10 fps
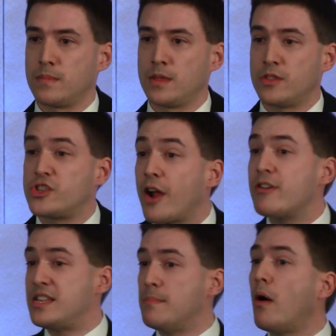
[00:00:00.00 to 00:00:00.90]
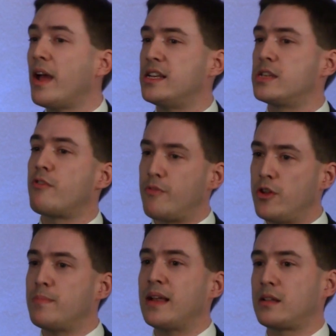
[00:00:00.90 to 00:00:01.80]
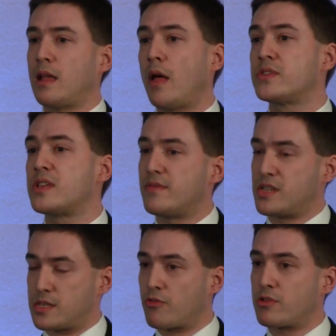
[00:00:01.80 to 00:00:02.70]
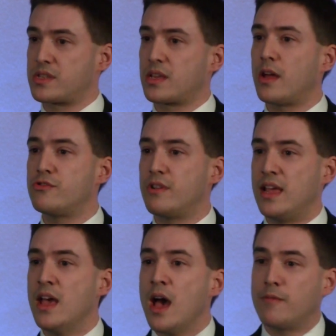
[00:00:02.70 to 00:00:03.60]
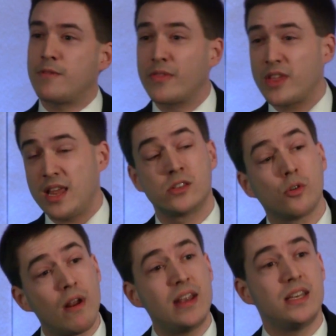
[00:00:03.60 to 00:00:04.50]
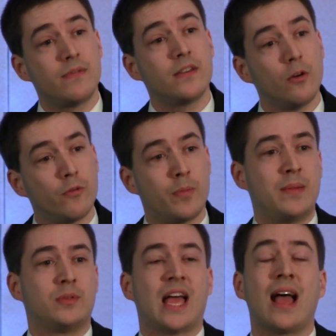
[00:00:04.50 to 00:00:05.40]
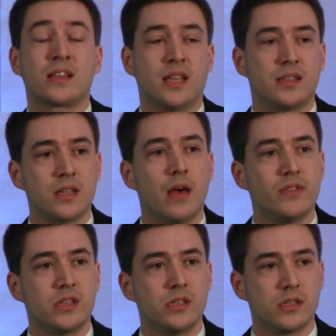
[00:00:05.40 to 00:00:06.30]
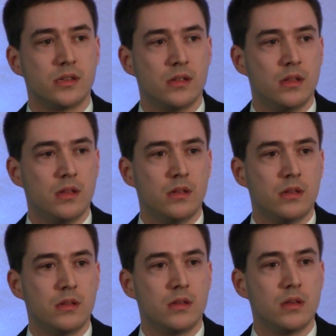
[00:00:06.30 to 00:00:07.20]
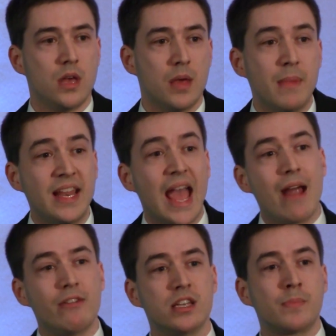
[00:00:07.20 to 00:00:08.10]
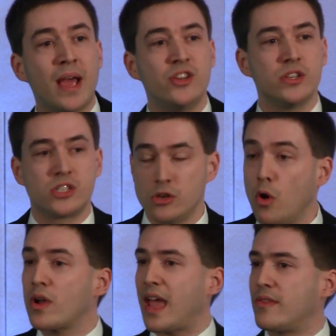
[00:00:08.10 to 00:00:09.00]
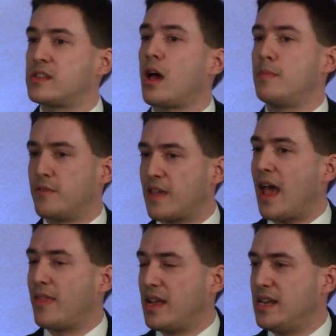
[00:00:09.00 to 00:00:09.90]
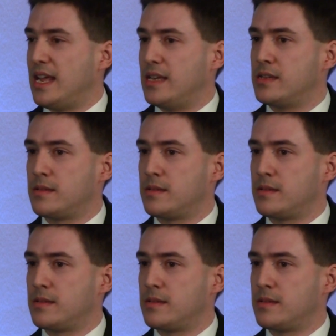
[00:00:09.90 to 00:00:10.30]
The charity Mind has reviewed mental health services across the country and found that it's already difficult for people to access services. In many areas, patients do not get the type of care they need.